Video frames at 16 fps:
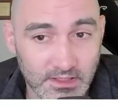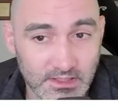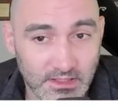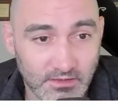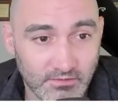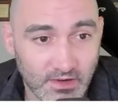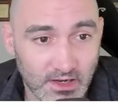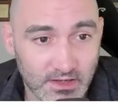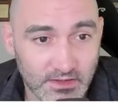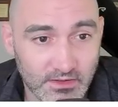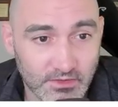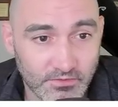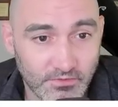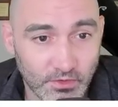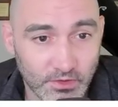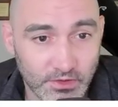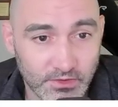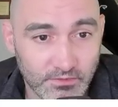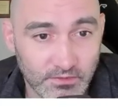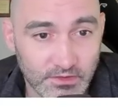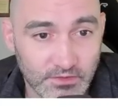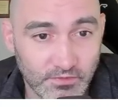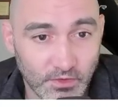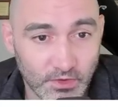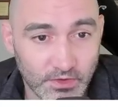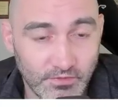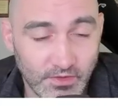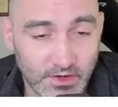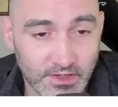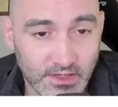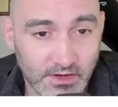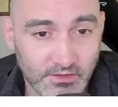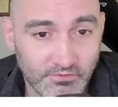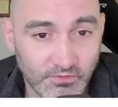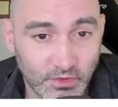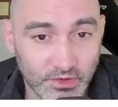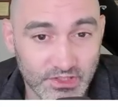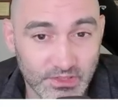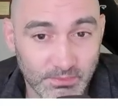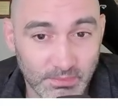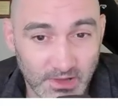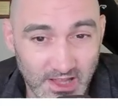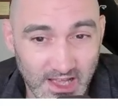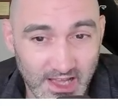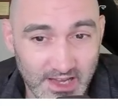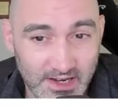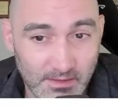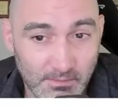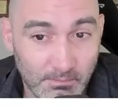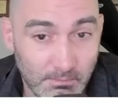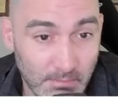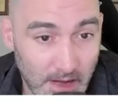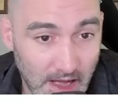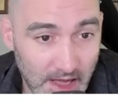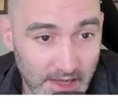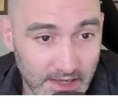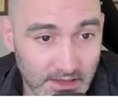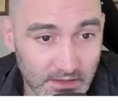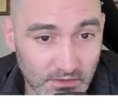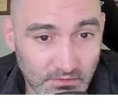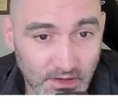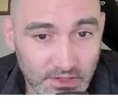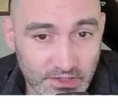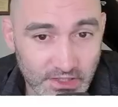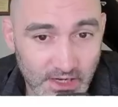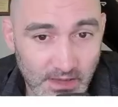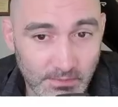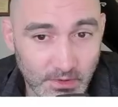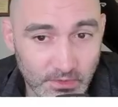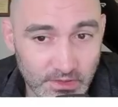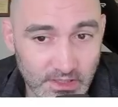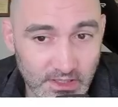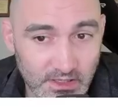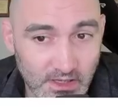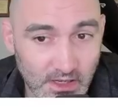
They said Wagner fully is fully funded and fully supplied by the Russian M O D